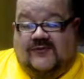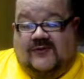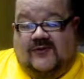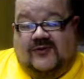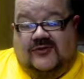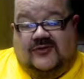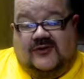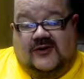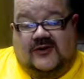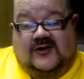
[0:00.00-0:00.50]

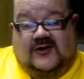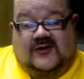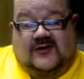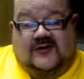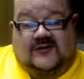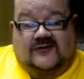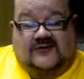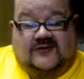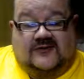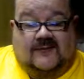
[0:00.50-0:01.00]
with
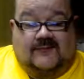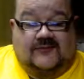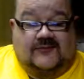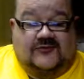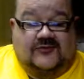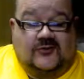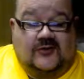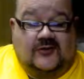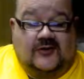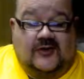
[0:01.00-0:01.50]
some
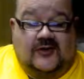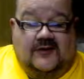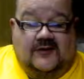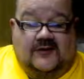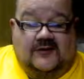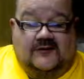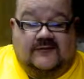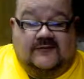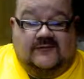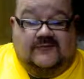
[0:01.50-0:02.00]
sort
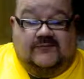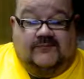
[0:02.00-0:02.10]
of